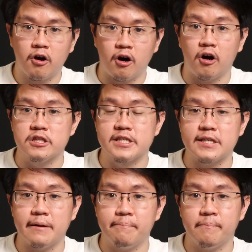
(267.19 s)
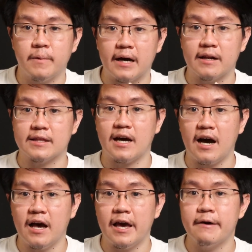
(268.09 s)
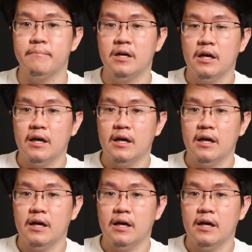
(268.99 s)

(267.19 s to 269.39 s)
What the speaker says: concept at a time